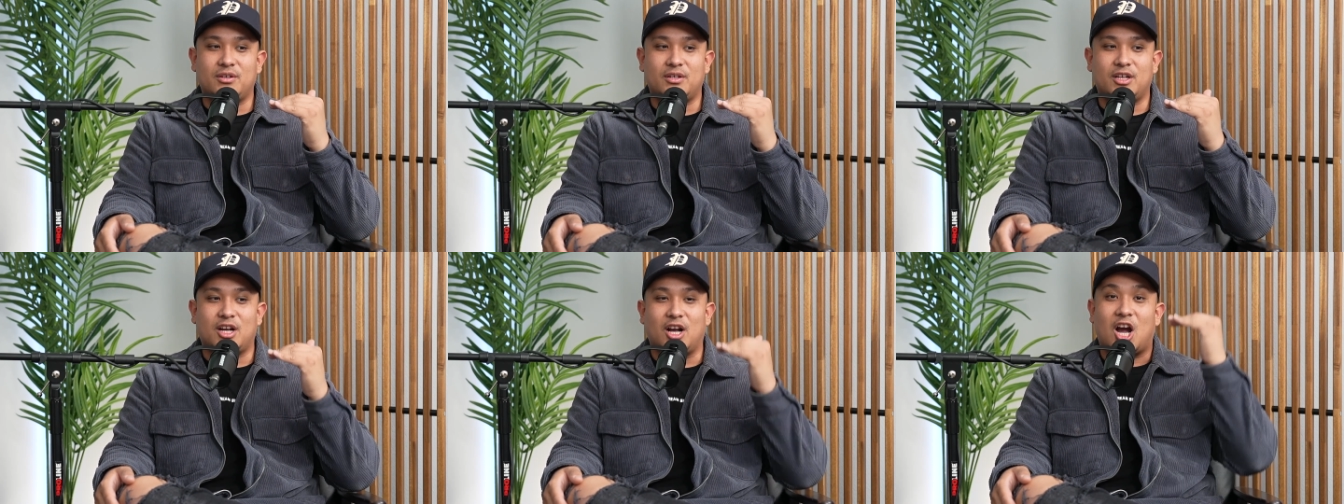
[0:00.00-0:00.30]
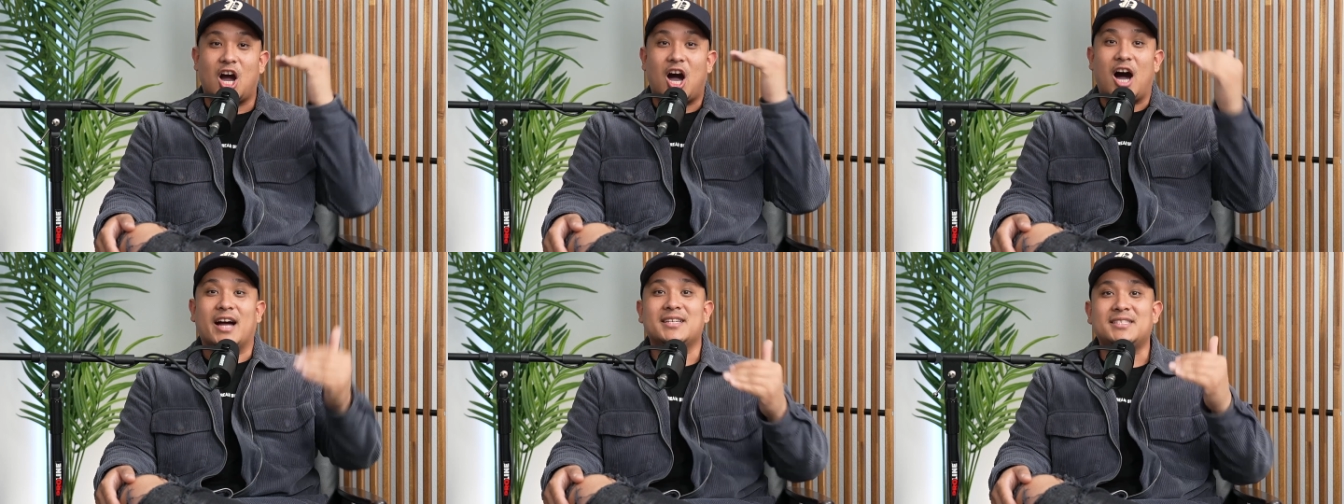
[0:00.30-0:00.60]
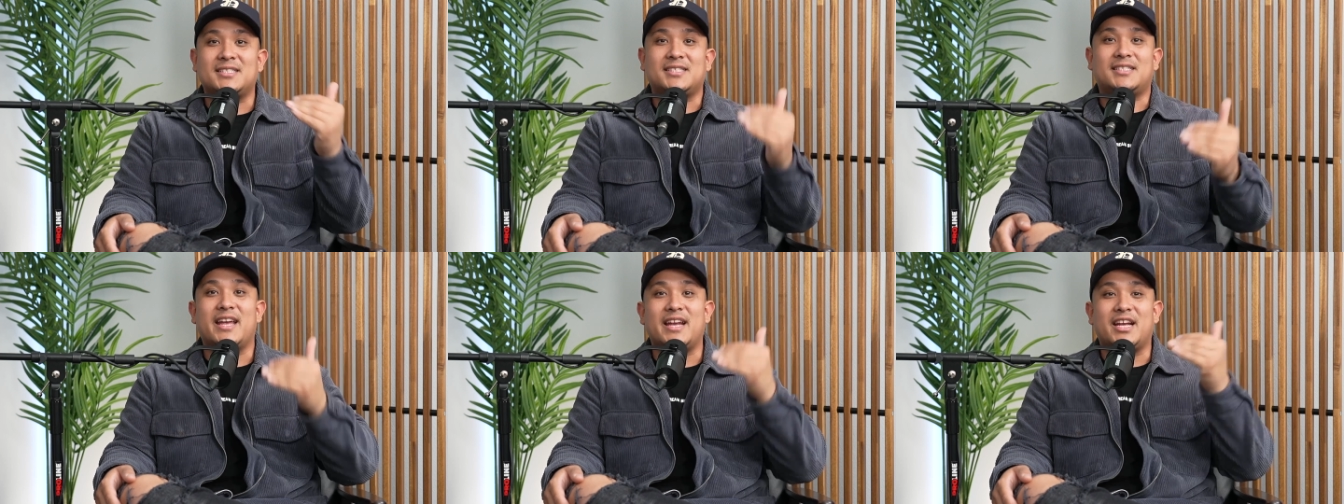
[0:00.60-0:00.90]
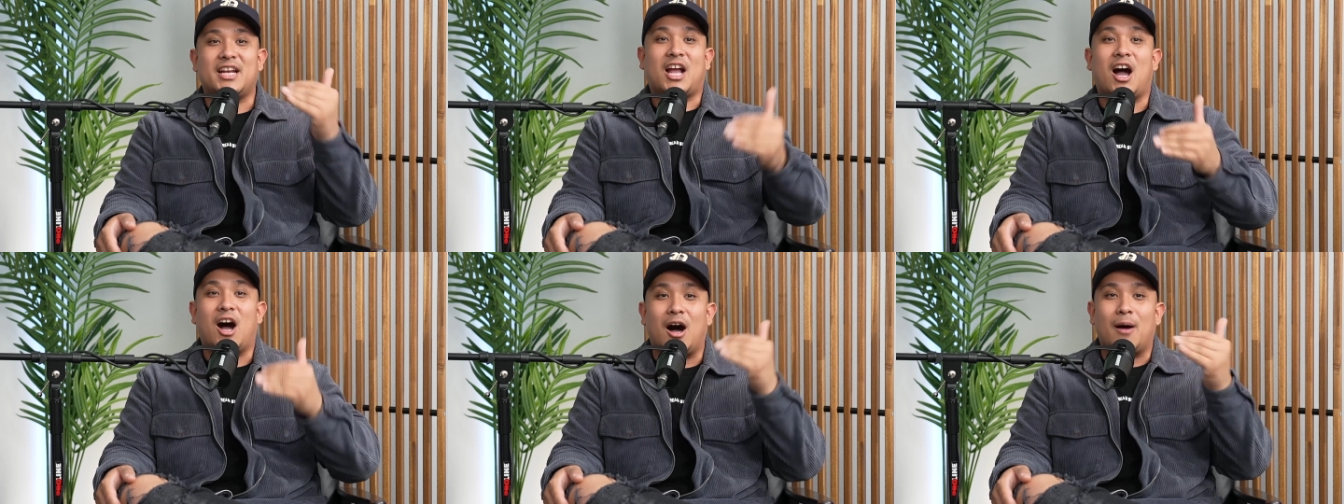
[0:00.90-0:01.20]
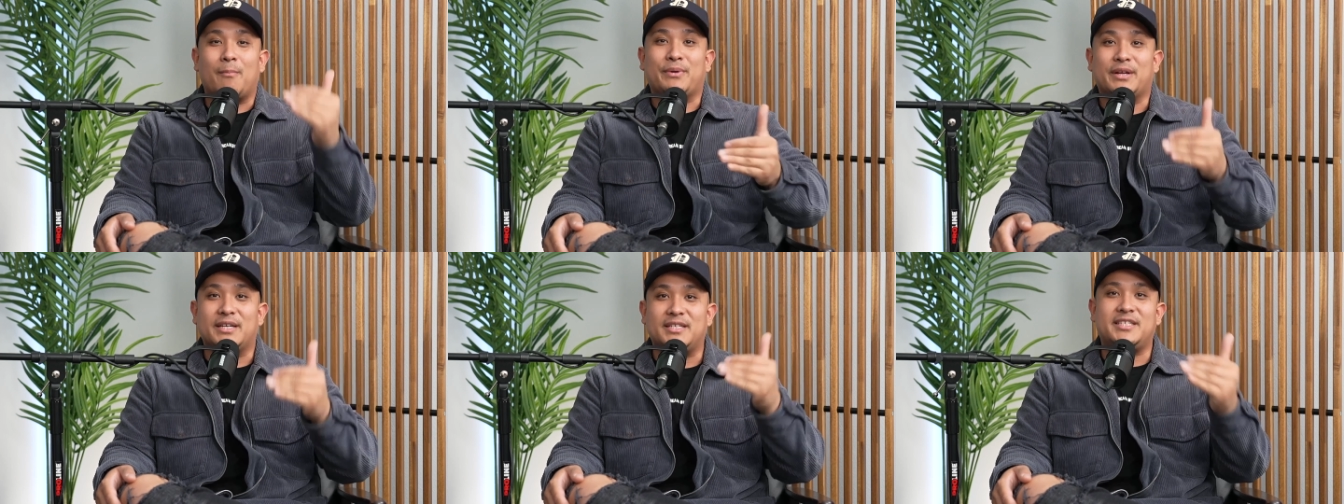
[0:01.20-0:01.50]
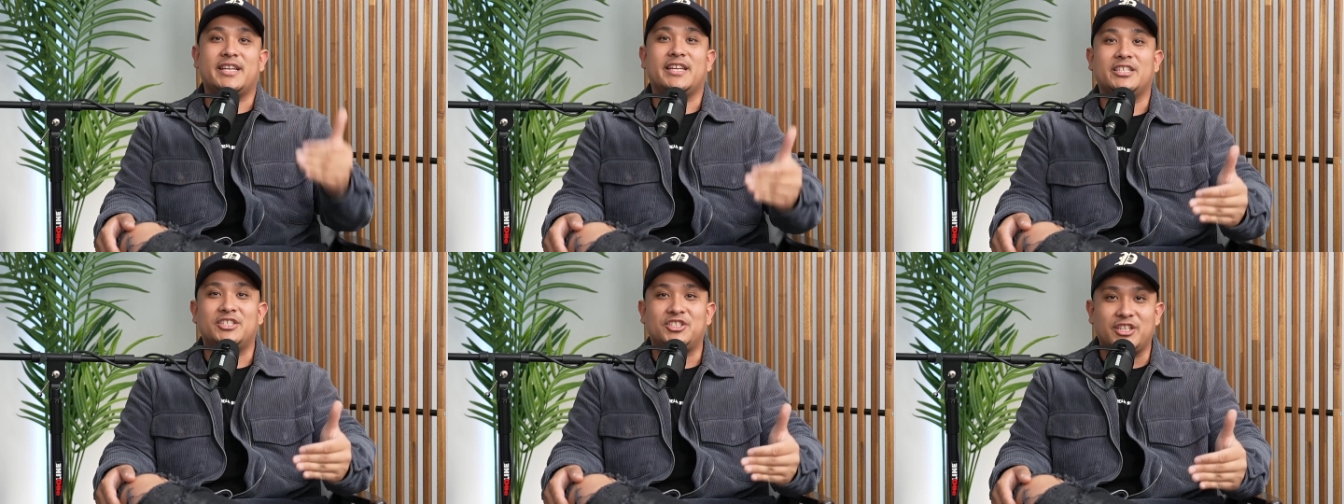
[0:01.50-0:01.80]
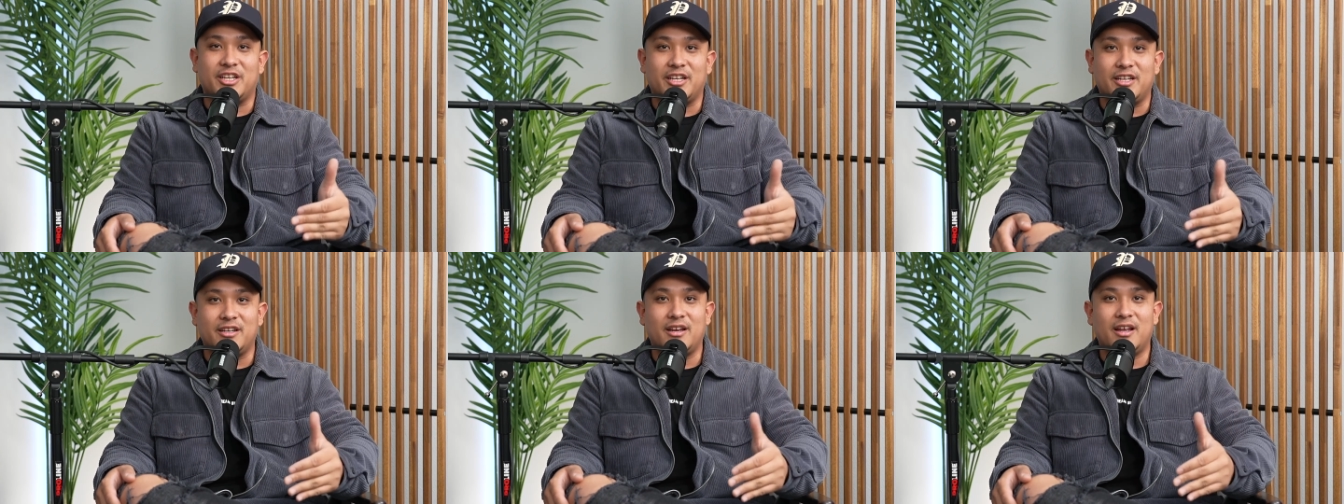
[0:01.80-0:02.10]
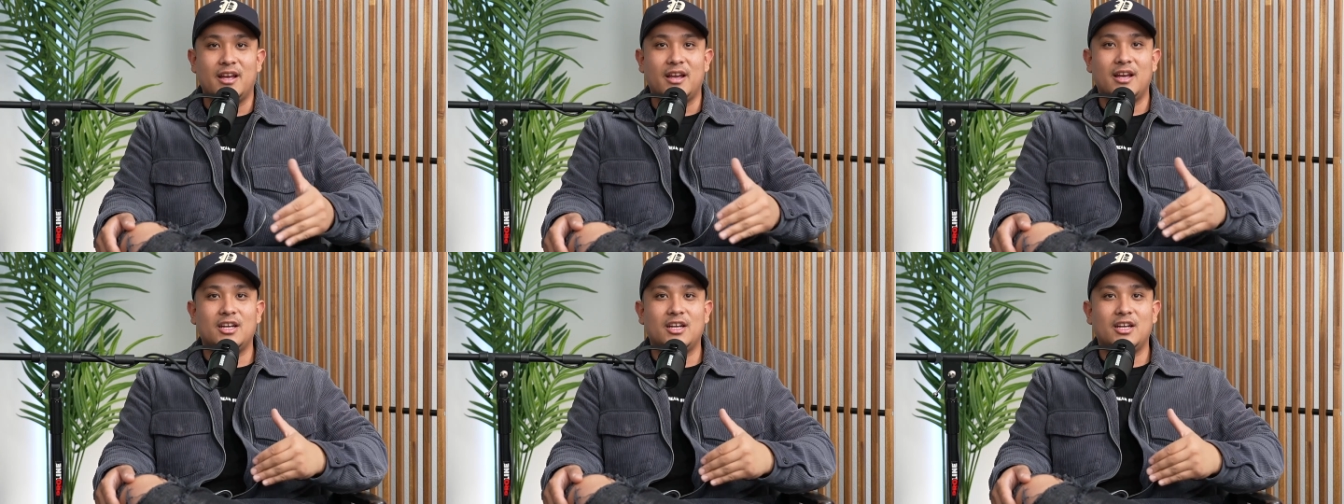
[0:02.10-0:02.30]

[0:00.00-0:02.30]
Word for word: constant competition,